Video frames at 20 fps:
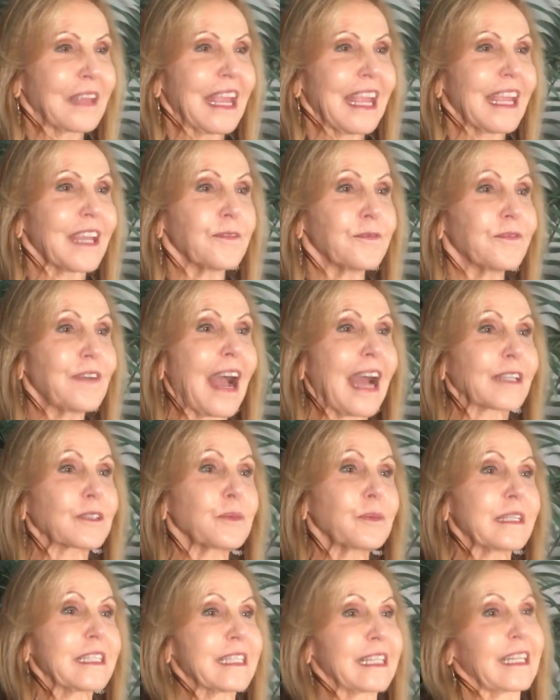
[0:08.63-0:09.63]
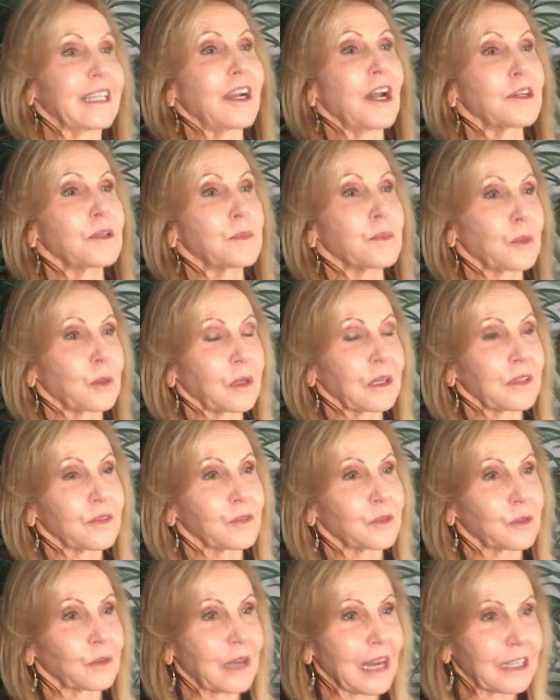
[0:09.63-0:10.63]
In fact, we sit on a board of
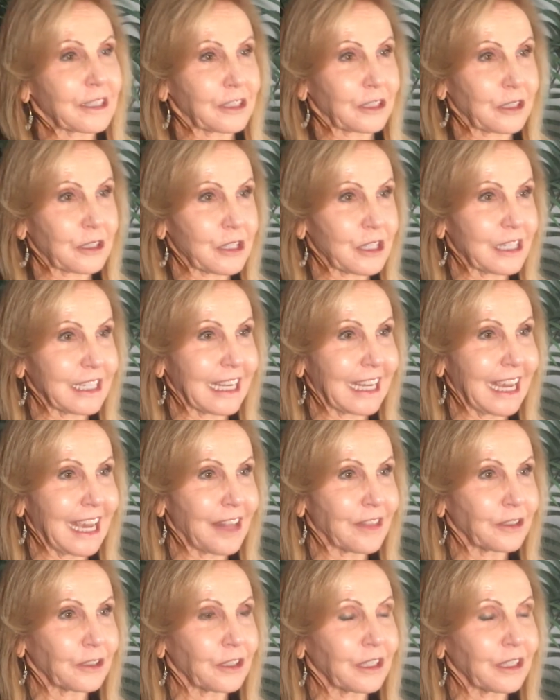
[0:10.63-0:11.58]
directors together,